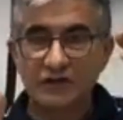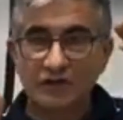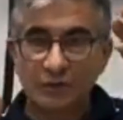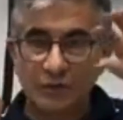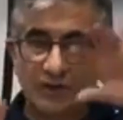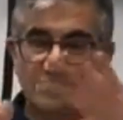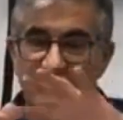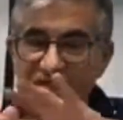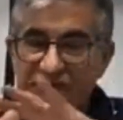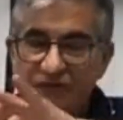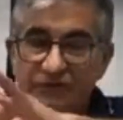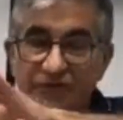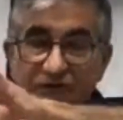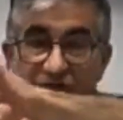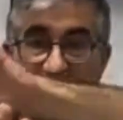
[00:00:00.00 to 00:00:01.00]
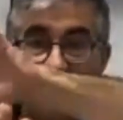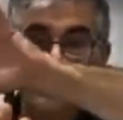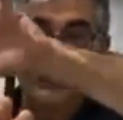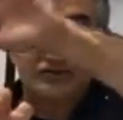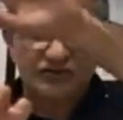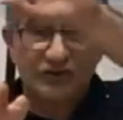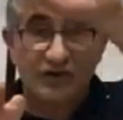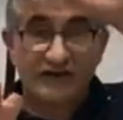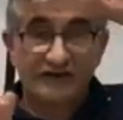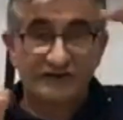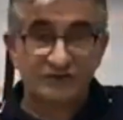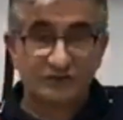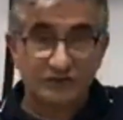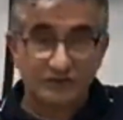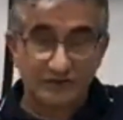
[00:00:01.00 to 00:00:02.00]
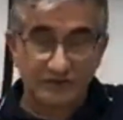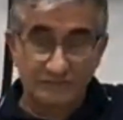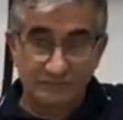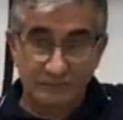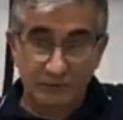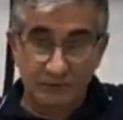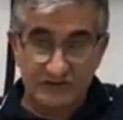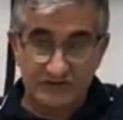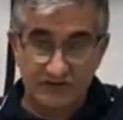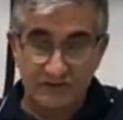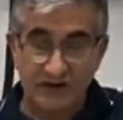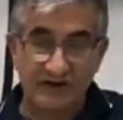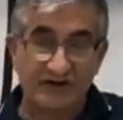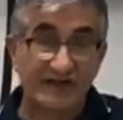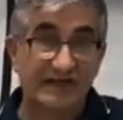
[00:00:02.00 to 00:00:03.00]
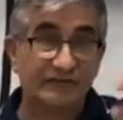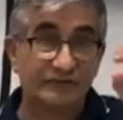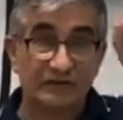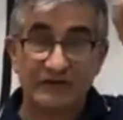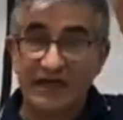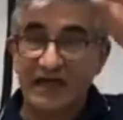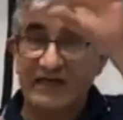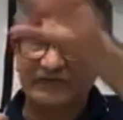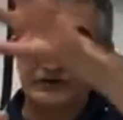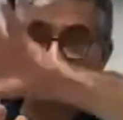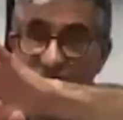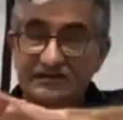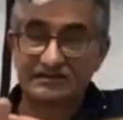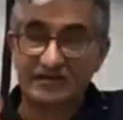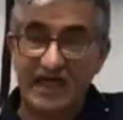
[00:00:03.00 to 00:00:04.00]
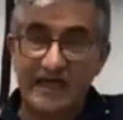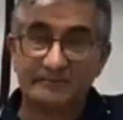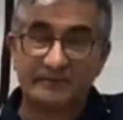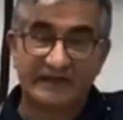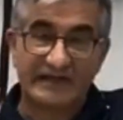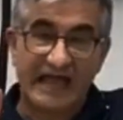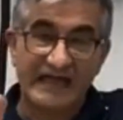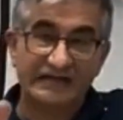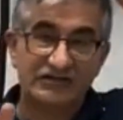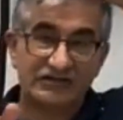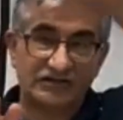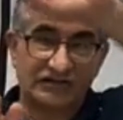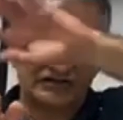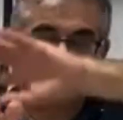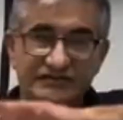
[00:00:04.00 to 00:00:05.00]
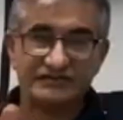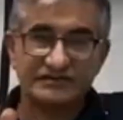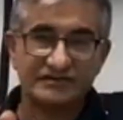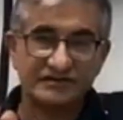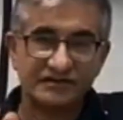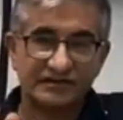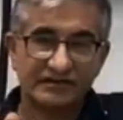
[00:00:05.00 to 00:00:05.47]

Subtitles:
When we deal with clients trying to put Xero together and having all these applications,